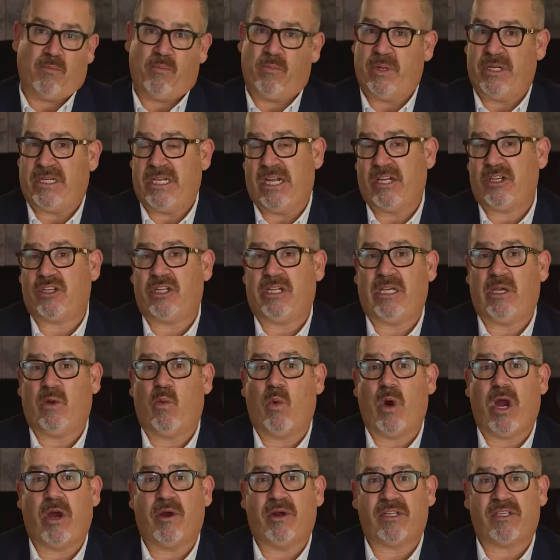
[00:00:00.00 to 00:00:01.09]
potentially
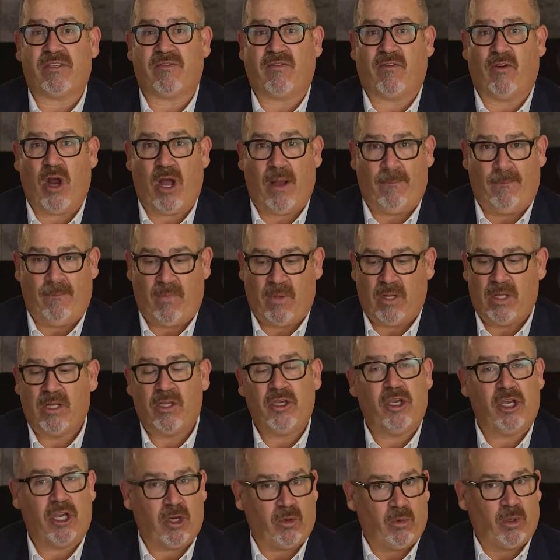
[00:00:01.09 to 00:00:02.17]
where it's from.
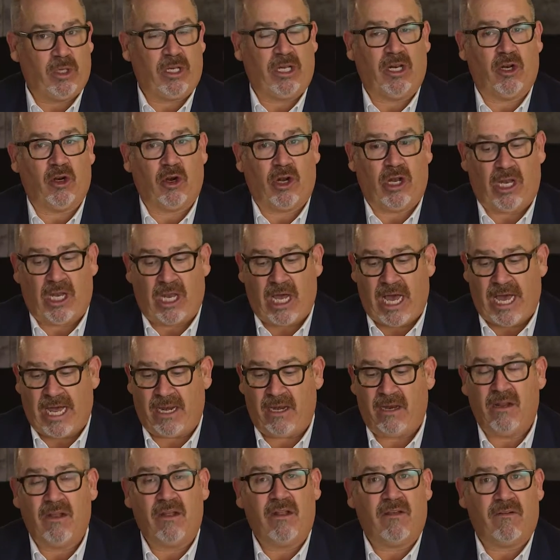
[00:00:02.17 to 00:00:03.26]
You can really learn a
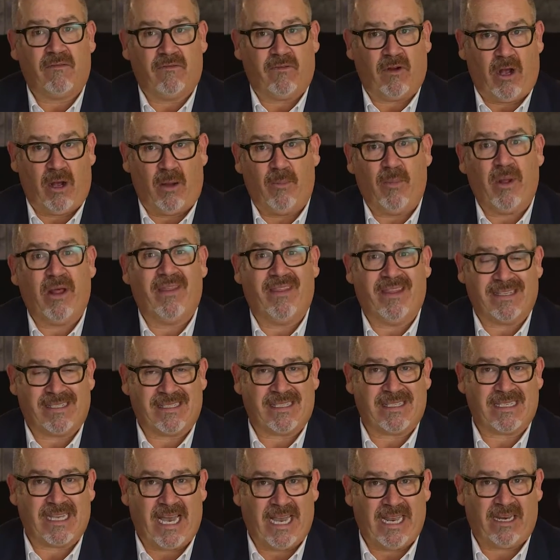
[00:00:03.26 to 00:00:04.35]
lot from the
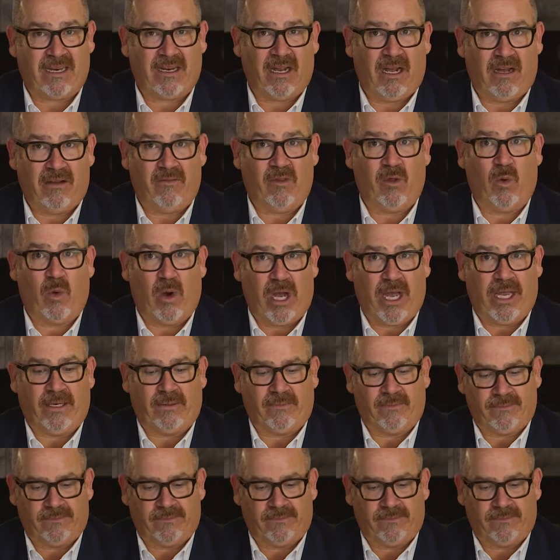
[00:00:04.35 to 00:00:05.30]
sight of the wine.